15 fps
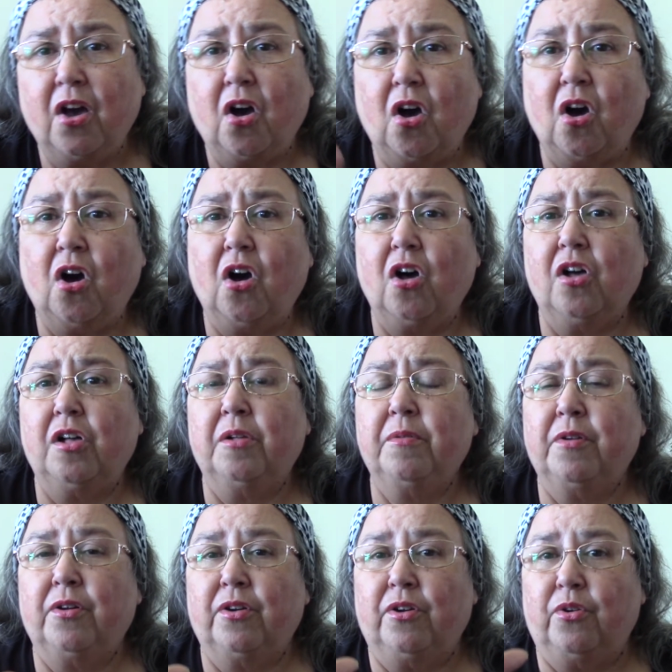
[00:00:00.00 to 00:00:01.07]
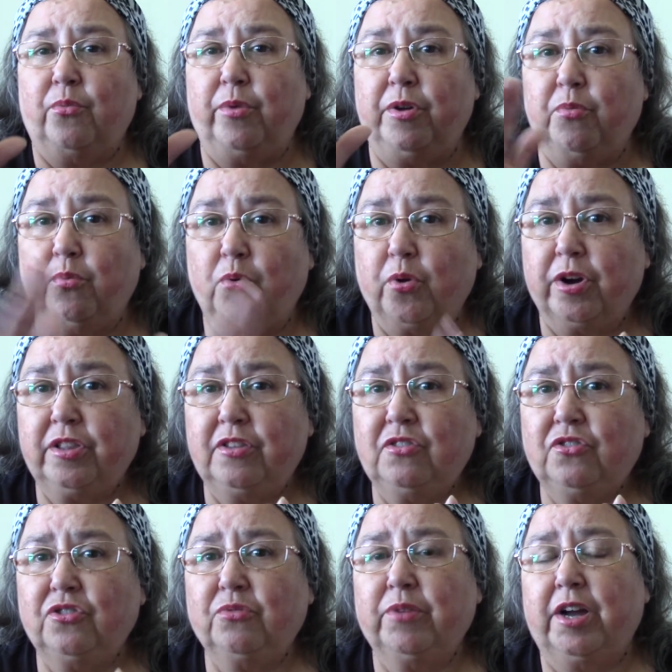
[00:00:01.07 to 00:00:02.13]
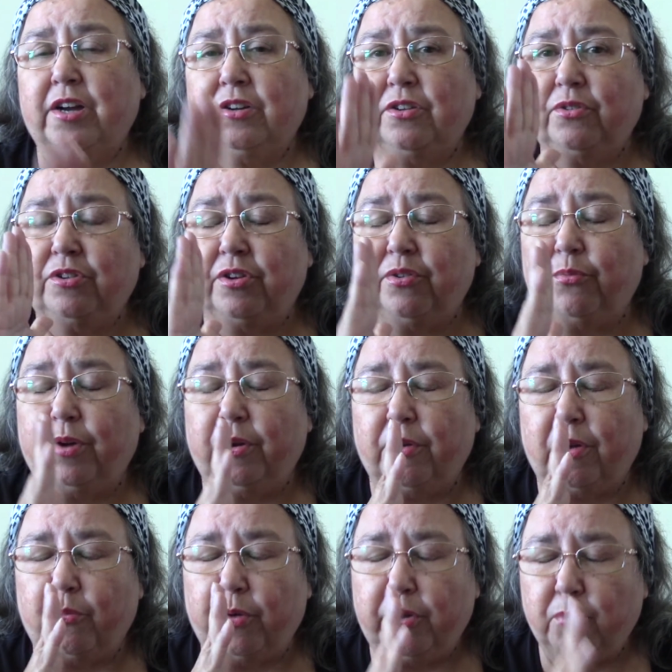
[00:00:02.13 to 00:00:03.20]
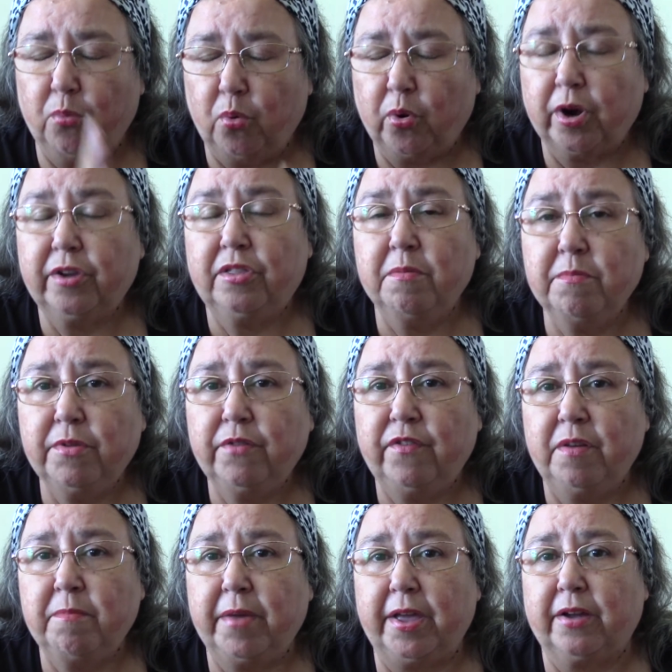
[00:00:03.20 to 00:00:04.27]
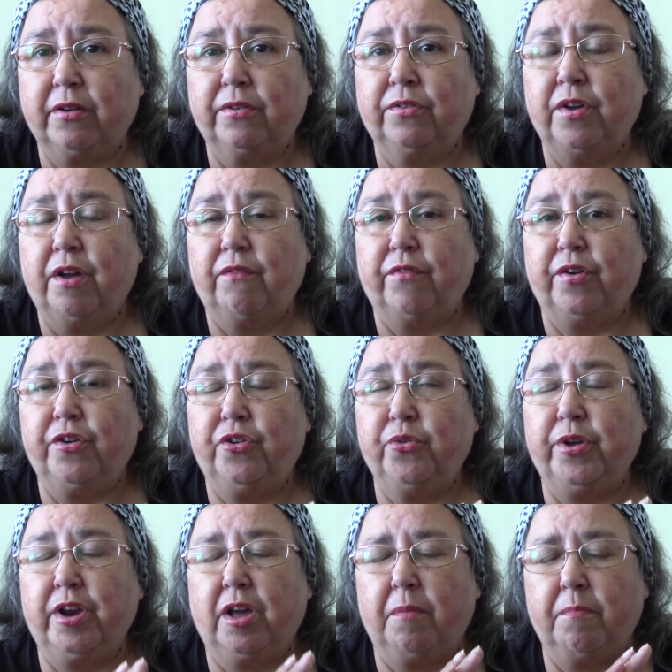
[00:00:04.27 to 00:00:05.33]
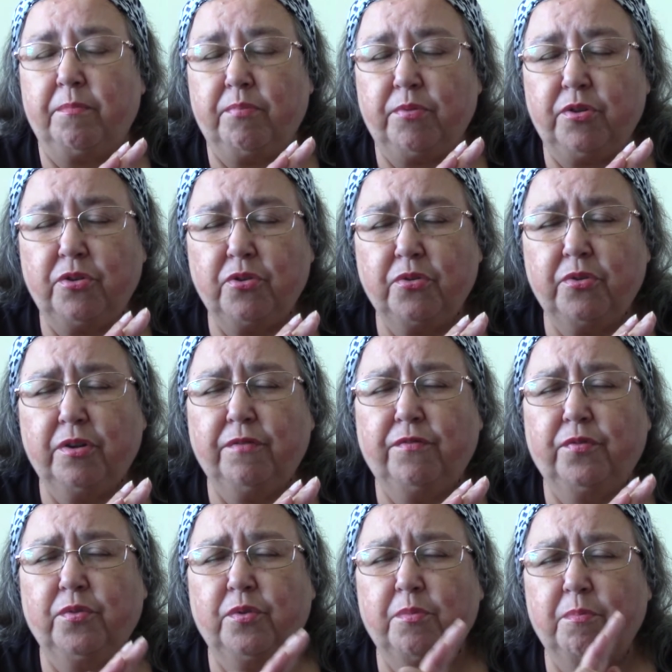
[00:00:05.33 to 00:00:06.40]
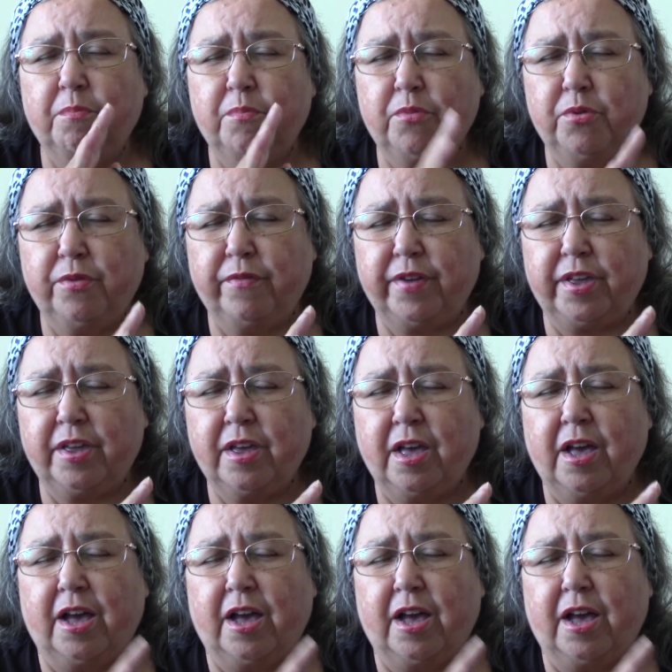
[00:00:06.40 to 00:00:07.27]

all reward this director, reward the movie makers for doing a beautiful movie,